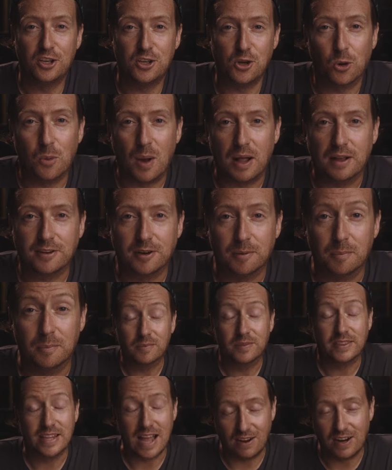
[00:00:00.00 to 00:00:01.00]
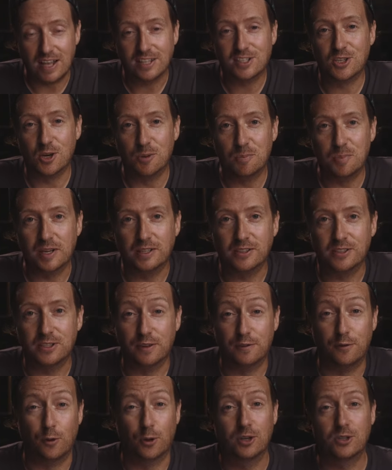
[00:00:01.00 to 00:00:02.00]
You're welcome. Now let's jump into
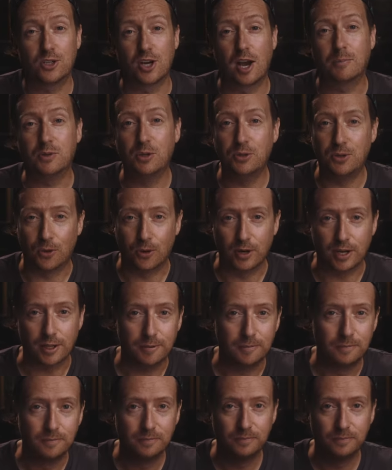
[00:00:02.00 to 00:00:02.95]
the Photoshop tutorial.